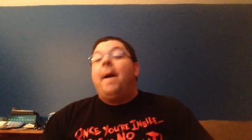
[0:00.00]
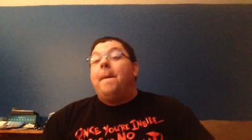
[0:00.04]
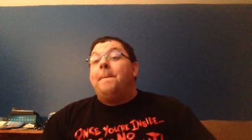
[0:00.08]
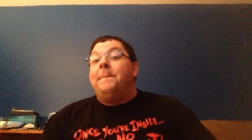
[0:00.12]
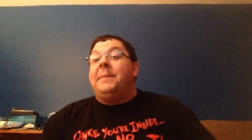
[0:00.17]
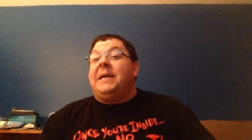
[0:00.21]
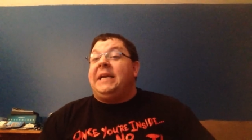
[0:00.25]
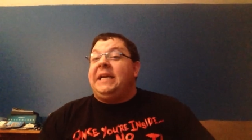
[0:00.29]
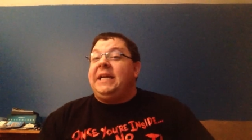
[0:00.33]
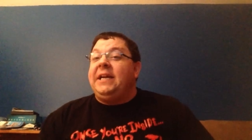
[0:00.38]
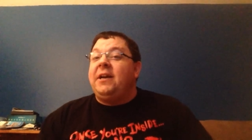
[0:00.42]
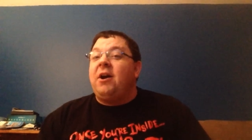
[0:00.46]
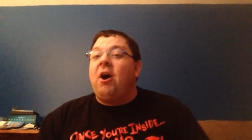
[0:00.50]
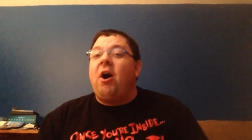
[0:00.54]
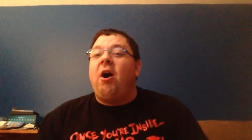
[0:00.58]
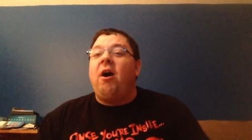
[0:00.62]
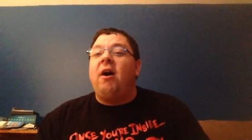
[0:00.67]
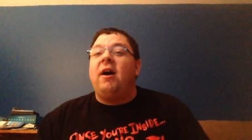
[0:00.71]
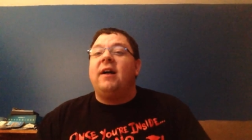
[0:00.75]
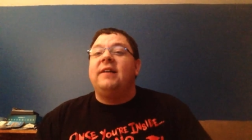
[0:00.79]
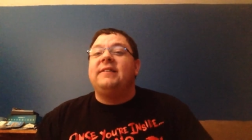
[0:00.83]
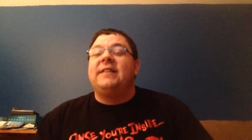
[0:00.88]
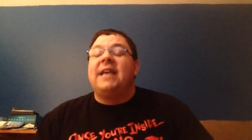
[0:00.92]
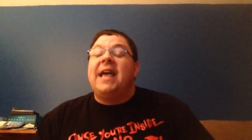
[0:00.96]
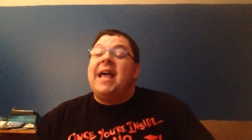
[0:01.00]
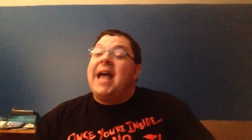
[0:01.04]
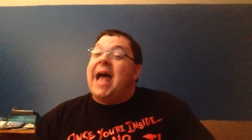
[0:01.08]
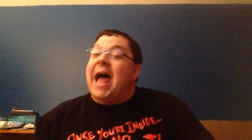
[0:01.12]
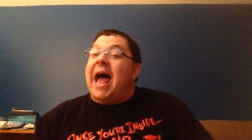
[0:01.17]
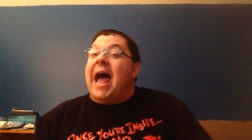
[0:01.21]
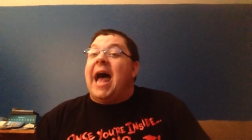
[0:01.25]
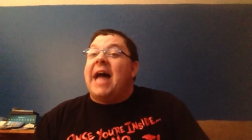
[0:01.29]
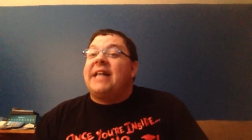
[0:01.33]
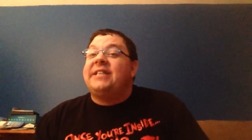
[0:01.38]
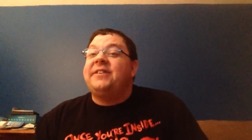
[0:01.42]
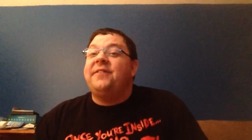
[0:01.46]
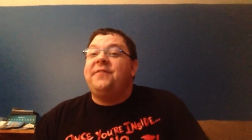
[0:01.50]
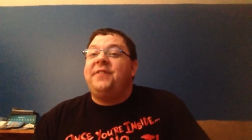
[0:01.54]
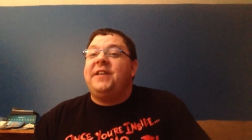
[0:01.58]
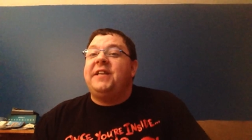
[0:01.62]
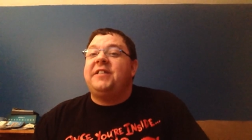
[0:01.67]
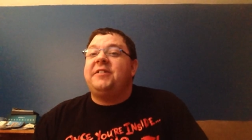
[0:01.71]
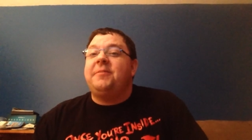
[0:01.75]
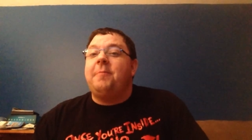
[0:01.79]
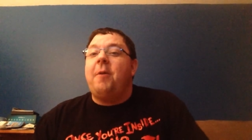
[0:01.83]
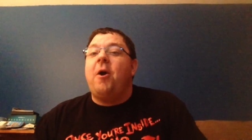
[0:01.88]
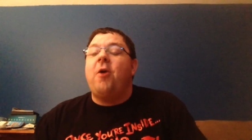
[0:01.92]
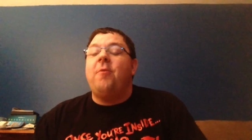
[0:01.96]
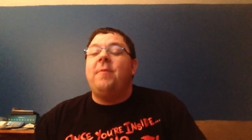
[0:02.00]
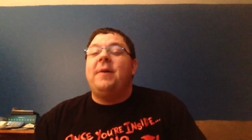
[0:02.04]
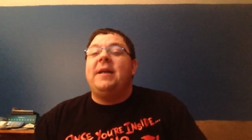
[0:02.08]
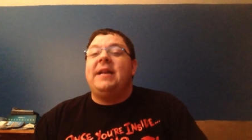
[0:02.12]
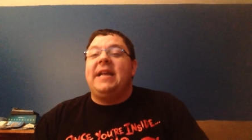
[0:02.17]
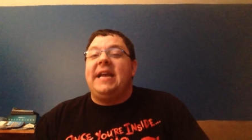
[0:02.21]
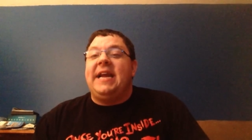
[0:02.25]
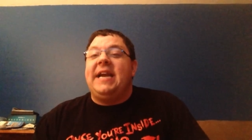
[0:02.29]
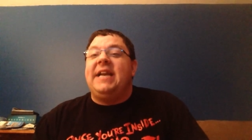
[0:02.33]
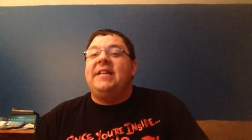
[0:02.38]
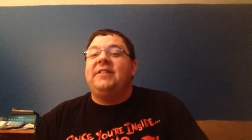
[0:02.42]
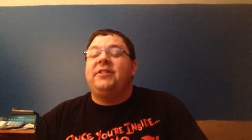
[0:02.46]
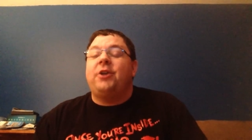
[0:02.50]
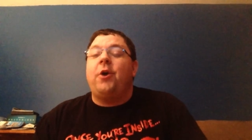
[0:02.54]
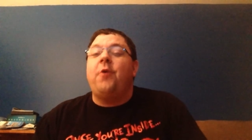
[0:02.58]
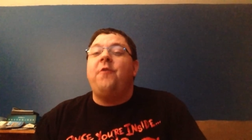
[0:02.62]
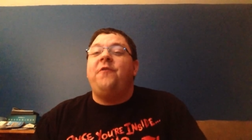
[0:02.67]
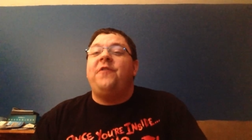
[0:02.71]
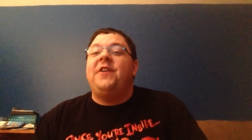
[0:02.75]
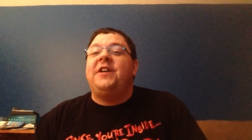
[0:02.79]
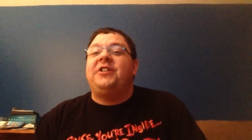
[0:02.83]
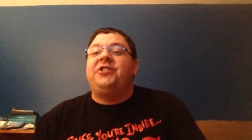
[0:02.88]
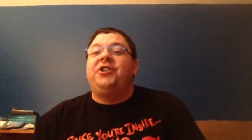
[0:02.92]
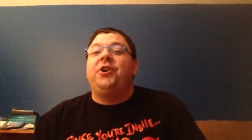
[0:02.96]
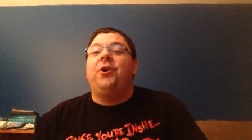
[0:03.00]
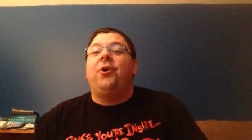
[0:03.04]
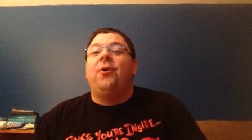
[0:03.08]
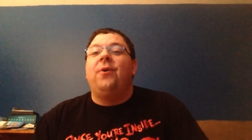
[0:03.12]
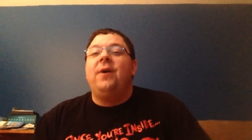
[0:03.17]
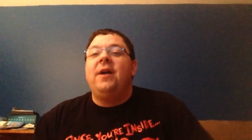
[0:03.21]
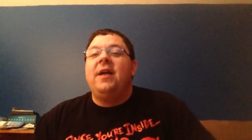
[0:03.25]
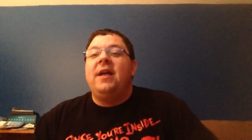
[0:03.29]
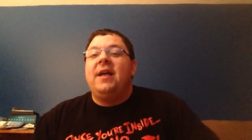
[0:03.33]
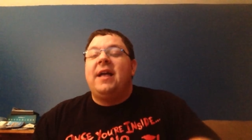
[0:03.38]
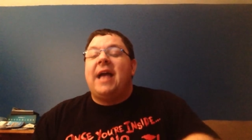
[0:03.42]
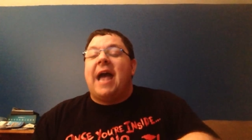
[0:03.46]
Because as of this moment, it is official.